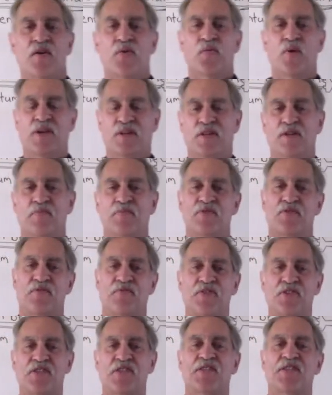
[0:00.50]
Welcome to
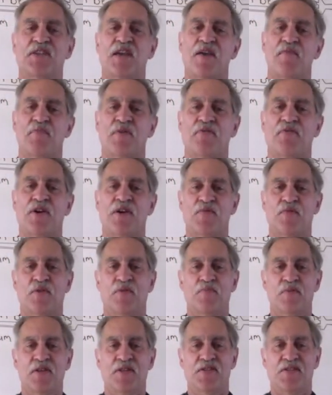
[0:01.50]
Physics Can Be Fun
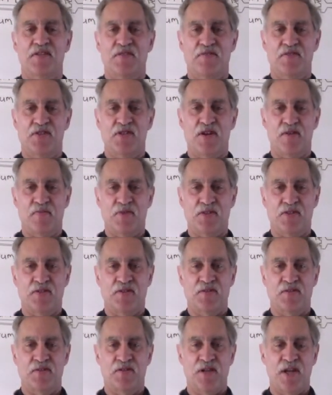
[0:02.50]
with me, Stephen
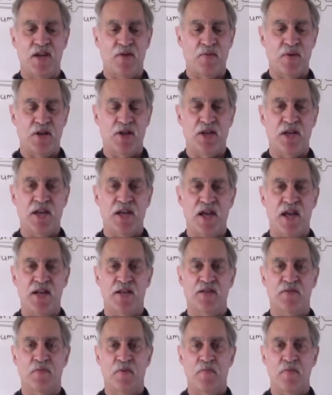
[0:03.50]
Thomas. Today we're looking
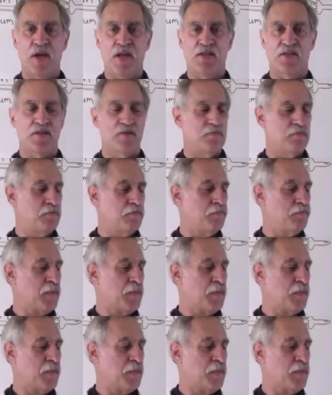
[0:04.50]
at momentum.